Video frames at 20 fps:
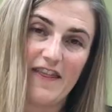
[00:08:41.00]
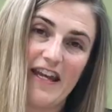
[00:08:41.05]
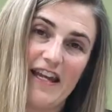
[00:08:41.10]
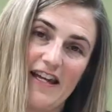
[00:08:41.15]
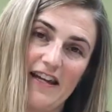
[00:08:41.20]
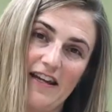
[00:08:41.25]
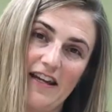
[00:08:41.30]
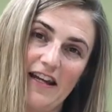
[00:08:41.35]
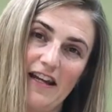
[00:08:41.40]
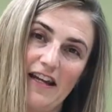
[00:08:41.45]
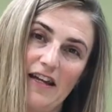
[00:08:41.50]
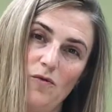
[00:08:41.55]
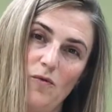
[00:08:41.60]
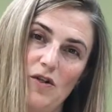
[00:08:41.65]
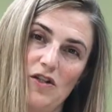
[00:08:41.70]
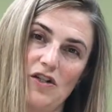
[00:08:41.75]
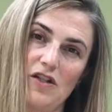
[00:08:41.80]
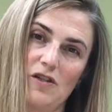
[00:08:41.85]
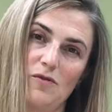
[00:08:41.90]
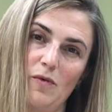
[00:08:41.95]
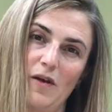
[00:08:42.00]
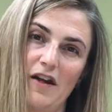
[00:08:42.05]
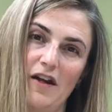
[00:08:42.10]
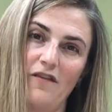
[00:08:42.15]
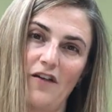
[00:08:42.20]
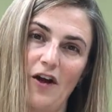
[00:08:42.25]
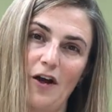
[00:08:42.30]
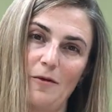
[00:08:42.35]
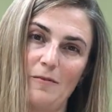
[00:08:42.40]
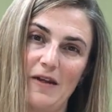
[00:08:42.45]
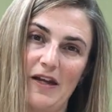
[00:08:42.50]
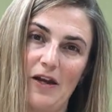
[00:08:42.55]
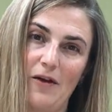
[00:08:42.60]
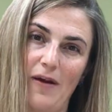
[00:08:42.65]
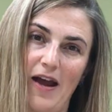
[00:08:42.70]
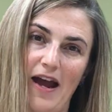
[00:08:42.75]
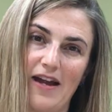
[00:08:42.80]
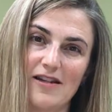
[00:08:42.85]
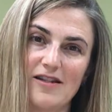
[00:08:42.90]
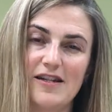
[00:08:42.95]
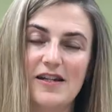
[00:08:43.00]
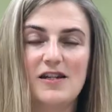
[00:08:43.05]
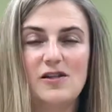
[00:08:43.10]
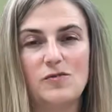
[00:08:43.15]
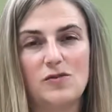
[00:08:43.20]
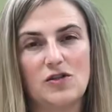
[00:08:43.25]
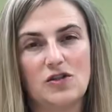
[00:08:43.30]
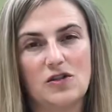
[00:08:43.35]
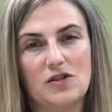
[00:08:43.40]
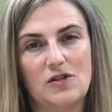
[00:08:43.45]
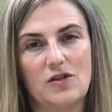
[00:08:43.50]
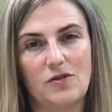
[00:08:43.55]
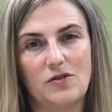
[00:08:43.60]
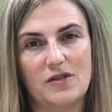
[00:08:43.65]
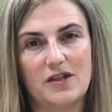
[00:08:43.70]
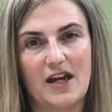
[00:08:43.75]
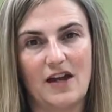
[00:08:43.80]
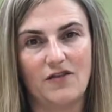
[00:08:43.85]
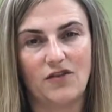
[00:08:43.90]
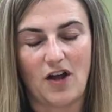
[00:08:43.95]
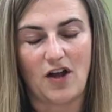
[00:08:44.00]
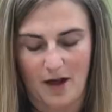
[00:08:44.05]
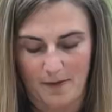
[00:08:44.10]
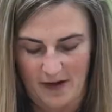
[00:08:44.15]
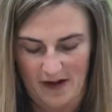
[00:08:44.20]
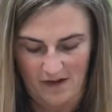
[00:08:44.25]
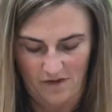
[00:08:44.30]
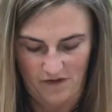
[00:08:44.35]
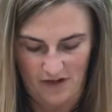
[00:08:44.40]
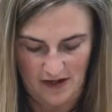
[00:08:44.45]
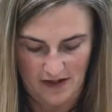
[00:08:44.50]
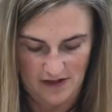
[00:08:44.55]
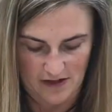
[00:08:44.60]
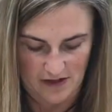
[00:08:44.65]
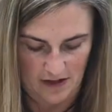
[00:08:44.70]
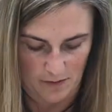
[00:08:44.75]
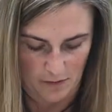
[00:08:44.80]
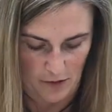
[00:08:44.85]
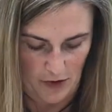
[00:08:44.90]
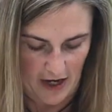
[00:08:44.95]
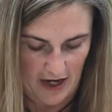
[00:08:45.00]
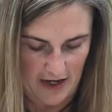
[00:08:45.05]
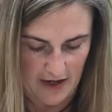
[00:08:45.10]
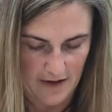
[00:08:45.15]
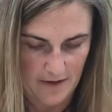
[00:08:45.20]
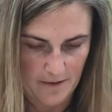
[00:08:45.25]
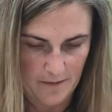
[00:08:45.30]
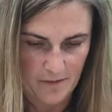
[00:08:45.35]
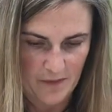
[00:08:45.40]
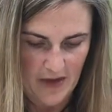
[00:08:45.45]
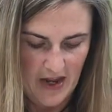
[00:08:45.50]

theanine, which is one of our amino acids, which is known to have calming effects to the brain,